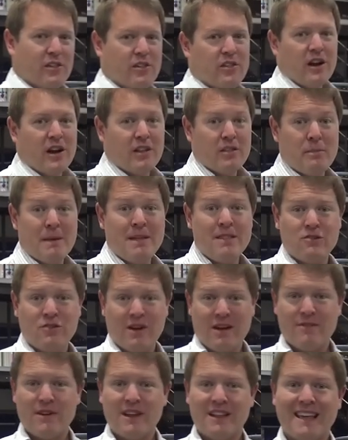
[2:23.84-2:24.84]
start to beat the
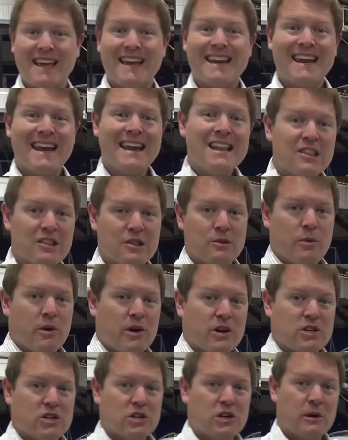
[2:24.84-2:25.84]
traffic, to get it into the
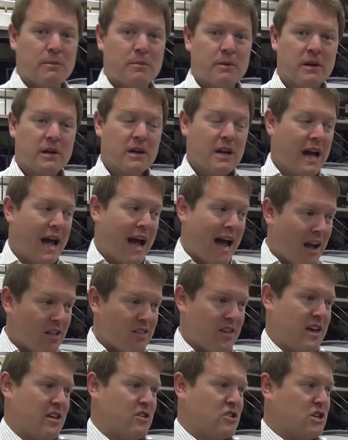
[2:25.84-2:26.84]
workshop
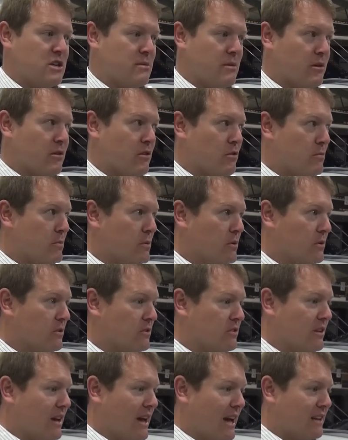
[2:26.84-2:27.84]
at SG
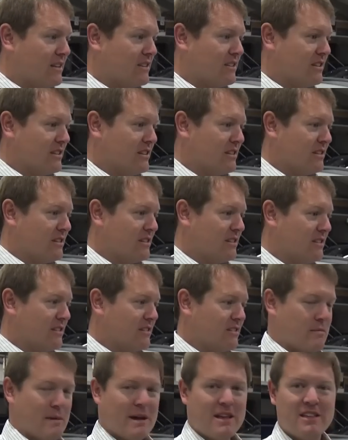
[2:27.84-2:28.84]
Motorsport, and
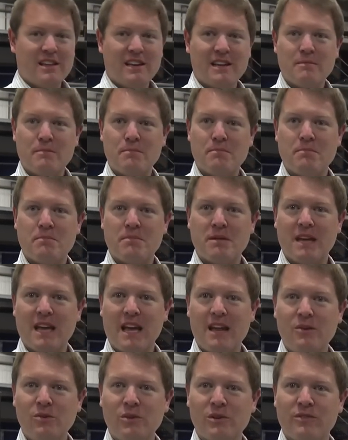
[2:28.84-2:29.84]
to basically
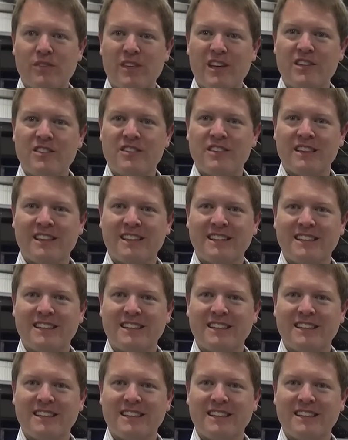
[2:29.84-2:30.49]
begin all of this.